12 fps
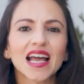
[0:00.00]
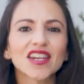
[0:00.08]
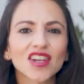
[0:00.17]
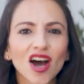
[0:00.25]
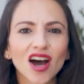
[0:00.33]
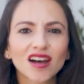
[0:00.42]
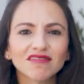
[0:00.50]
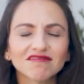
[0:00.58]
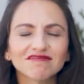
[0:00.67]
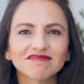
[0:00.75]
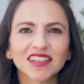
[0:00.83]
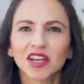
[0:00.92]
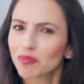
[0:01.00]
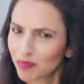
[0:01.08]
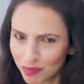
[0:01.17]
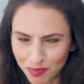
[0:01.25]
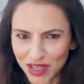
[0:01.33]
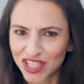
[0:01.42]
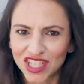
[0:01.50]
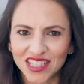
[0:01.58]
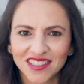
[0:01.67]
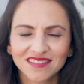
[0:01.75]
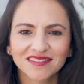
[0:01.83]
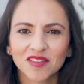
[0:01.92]
and not in a
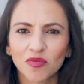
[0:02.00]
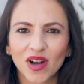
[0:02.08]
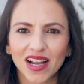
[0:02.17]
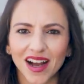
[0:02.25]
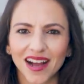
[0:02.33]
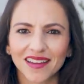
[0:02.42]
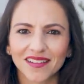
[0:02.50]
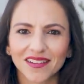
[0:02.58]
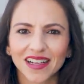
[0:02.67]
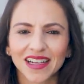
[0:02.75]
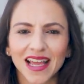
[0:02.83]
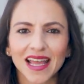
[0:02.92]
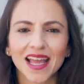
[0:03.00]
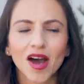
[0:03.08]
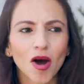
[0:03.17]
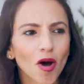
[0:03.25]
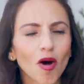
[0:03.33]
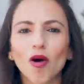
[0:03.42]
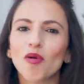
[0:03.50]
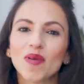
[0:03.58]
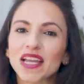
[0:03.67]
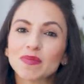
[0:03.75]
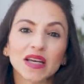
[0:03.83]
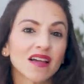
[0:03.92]
bitchy way either, in a, oh
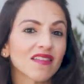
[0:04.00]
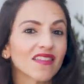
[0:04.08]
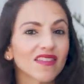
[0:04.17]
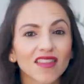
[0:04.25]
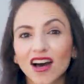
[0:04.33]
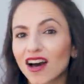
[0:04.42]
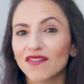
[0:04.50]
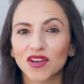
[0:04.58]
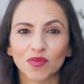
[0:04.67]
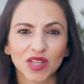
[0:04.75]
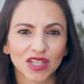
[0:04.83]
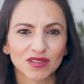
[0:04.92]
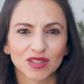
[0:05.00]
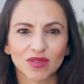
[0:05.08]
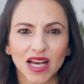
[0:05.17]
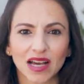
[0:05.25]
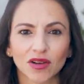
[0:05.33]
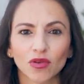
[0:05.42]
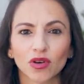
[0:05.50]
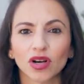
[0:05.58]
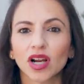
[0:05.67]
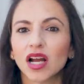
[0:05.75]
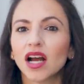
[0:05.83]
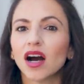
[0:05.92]
baby, I love it when you do that,
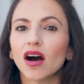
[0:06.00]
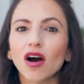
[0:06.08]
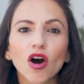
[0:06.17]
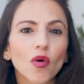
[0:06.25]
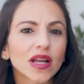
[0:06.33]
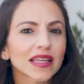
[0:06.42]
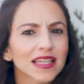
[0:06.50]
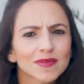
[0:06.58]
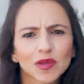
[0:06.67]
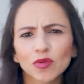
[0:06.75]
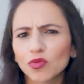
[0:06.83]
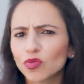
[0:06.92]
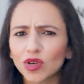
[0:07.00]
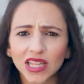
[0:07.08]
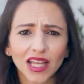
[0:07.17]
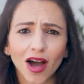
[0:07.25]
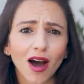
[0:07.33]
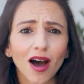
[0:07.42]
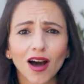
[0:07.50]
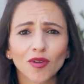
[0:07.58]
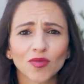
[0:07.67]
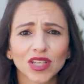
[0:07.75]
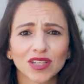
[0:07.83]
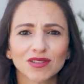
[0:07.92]
or oh, it gets me really
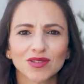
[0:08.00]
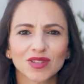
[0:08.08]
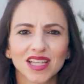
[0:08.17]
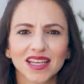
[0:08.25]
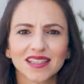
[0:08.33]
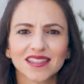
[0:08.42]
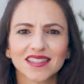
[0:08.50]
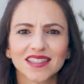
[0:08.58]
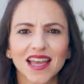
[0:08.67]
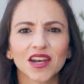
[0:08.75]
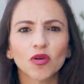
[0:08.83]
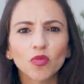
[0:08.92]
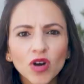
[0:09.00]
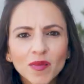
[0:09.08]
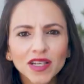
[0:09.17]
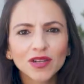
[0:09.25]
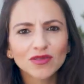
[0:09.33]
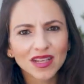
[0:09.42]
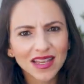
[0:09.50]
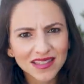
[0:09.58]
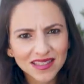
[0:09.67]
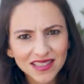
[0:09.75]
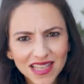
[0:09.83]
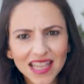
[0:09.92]
hot when you do this. And a woman who
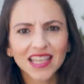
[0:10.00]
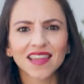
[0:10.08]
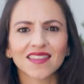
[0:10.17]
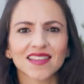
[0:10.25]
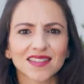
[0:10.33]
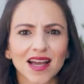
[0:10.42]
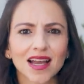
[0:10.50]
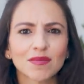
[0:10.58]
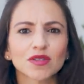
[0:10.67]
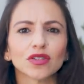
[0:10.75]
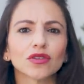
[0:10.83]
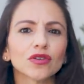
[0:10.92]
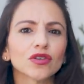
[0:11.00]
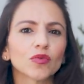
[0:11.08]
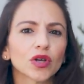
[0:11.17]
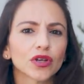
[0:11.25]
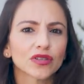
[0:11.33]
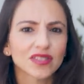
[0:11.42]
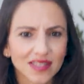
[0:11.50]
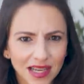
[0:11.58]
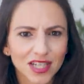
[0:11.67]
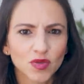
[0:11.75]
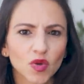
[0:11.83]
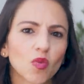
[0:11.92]
has taken the time to learn what her
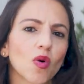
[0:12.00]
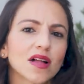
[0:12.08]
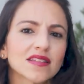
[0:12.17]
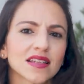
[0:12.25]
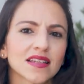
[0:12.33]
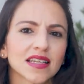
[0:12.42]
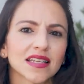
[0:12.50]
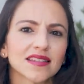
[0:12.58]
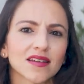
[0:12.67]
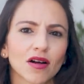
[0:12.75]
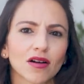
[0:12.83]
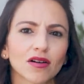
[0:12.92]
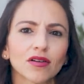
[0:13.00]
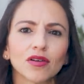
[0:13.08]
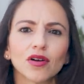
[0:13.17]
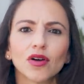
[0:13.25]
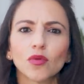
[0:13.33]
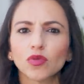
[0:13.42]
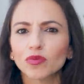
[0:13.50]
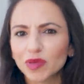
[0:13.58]
sexual wants and needs are will